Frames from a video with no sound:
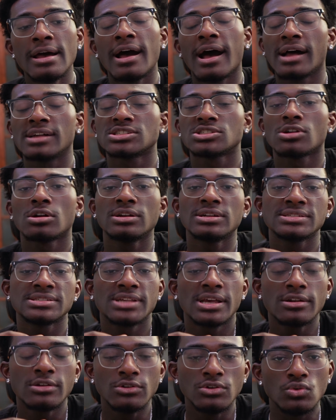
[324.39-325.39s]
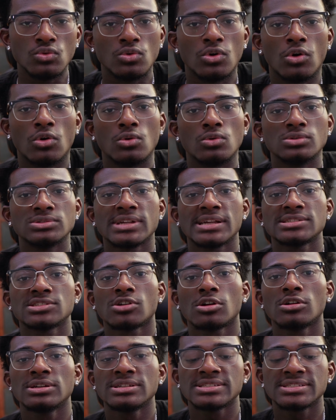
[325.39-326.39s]
I started setting new goals. I
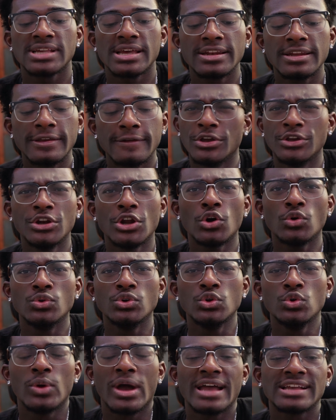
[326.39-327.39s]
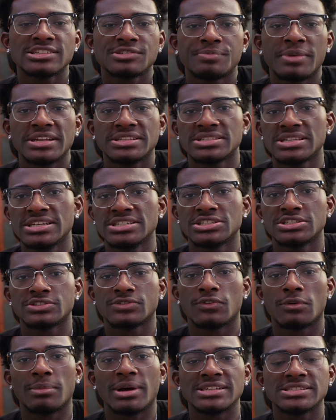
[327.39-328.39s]
started setting, new expectations
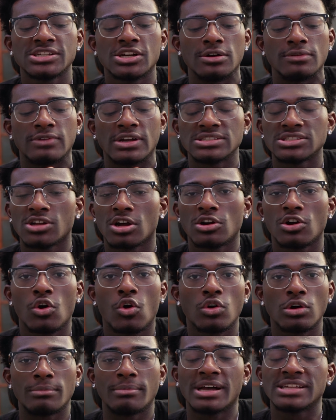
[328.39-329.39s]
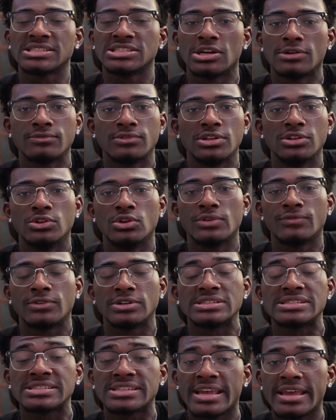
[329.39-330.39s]
for myself. I started holding myself to
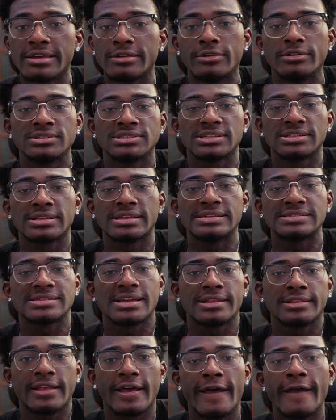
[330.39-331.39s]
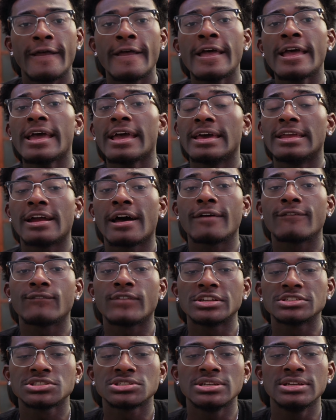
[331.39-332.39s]
different standards and things like that. And I
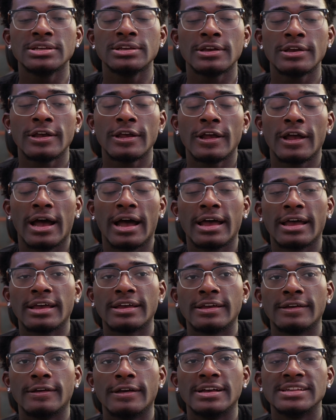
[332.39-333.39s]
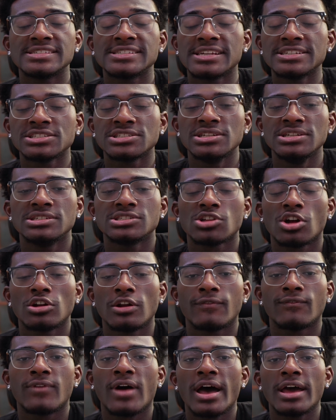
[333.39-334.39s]
essentially started
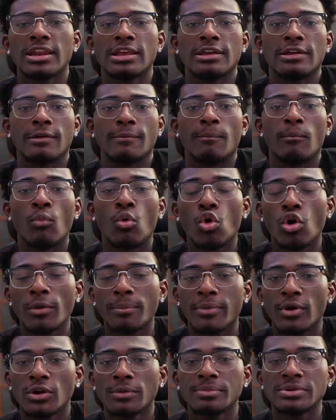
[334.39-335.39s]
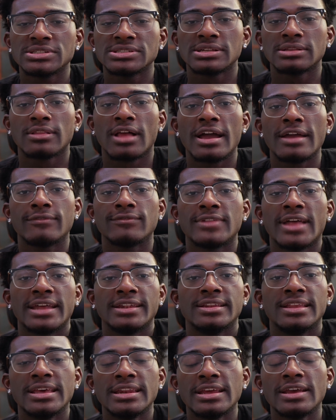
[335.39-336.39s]
finding more purpose in life
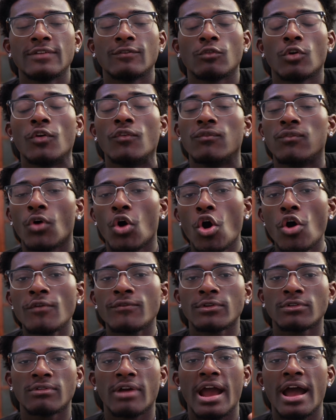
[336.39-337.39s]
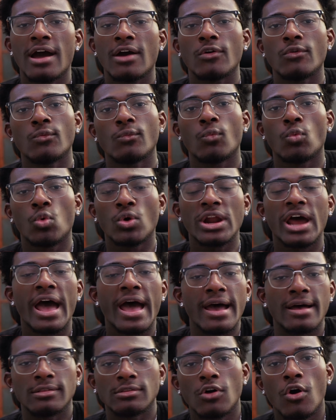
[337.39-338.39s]
that didn't revolve around what I
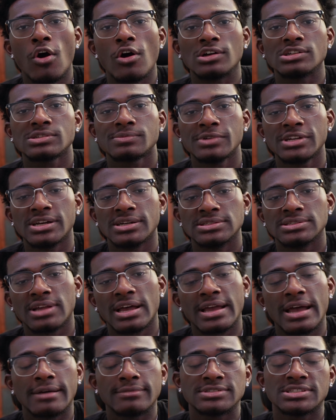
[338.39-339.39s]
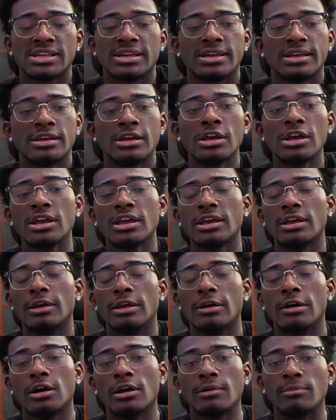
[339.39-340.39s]
had lost. Because like I've said
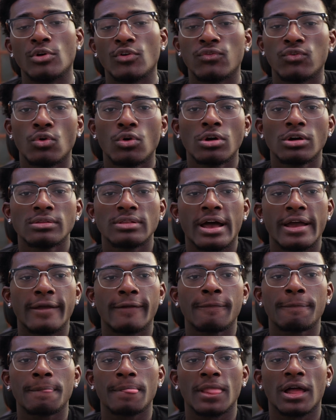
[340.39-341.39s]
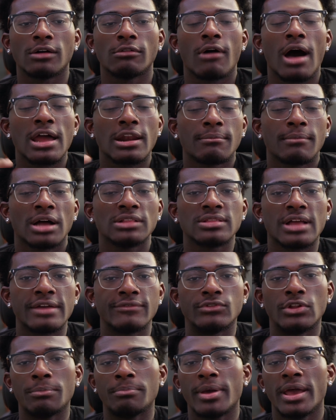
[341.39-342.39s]
before, like, a lot of my
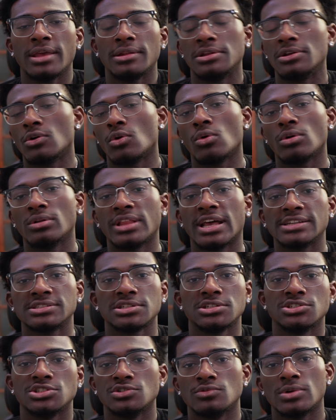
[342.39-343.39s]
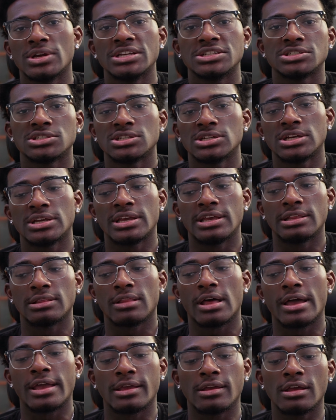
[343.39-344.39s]
life depended on that situation and
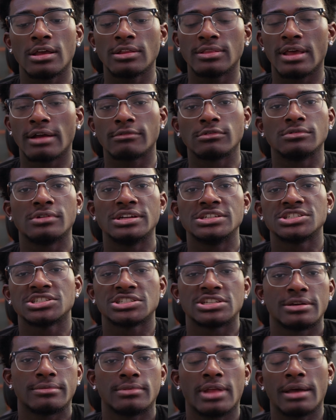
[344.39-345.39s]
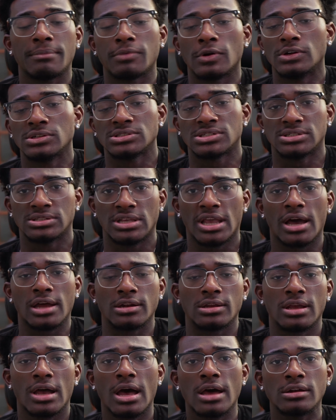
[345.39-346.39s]
like that relationship, that person, yada
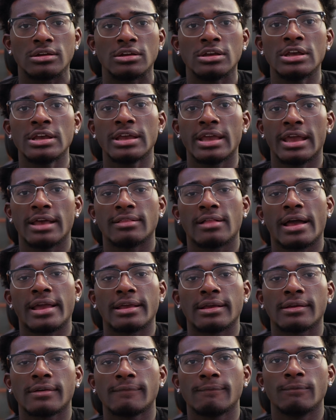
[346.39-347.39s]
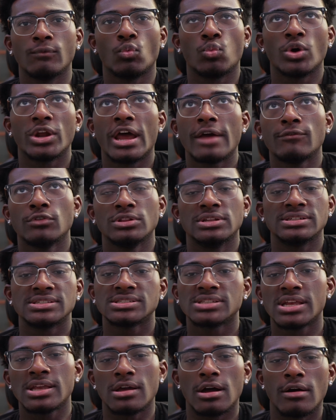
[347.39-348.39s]
yada, and like whatever the
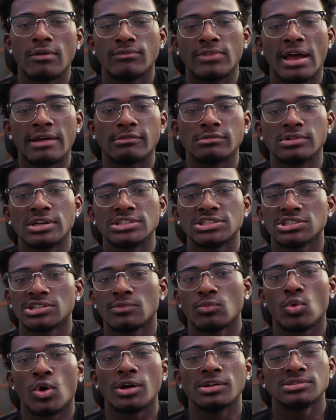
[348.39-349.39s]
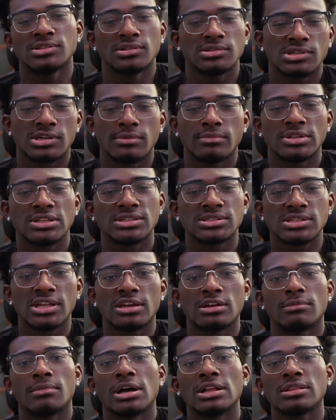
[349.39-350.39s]
state of that relationship was determined the
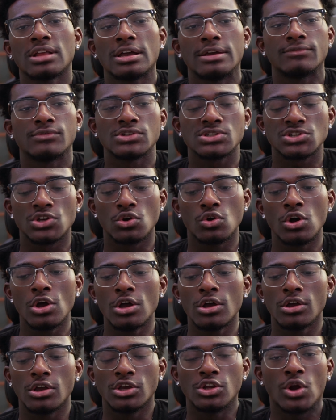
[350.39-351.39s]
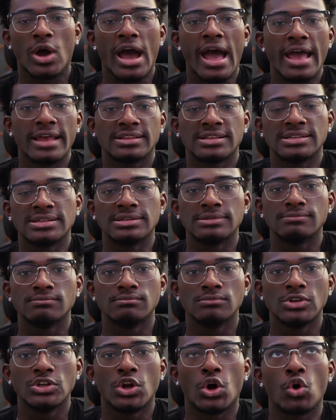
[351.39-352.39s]
state of my life. And so, I had
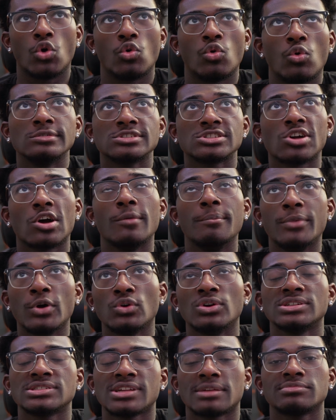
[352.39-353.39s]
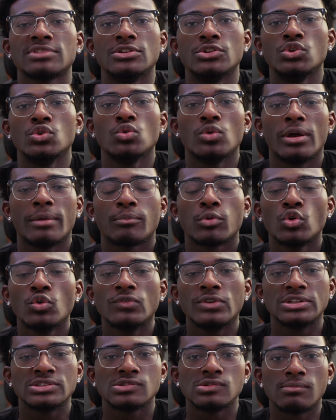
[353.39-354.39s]
to, start building something new and
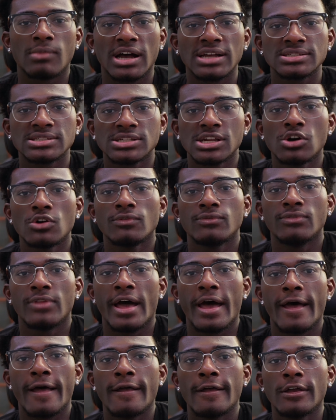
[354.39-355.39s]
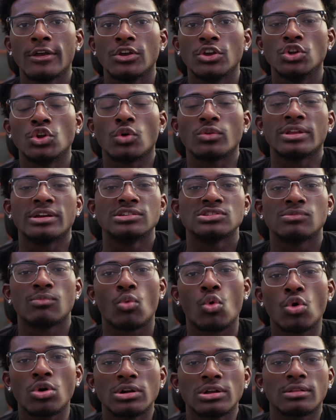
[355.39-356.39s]
proving to myself that, there's
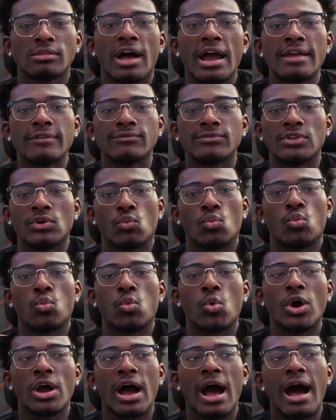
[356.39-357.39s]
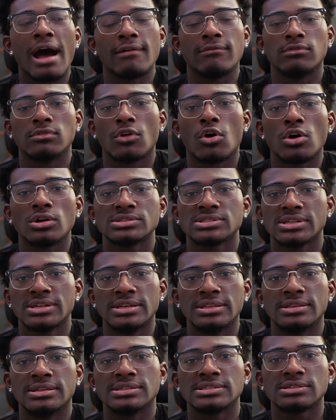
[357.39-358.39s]
more to life than what I've lost
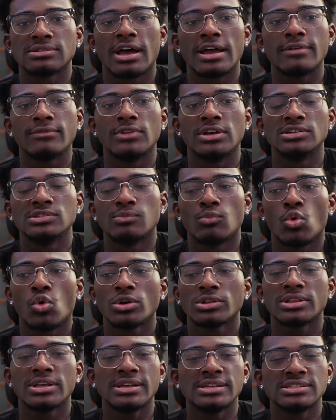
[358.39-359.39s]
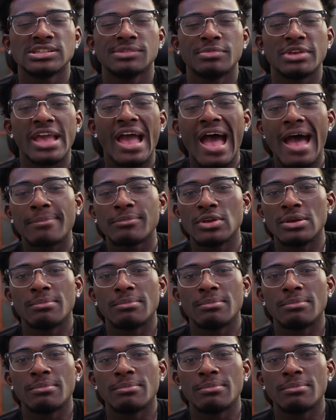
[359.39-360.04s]
in this life. There's more things to be happy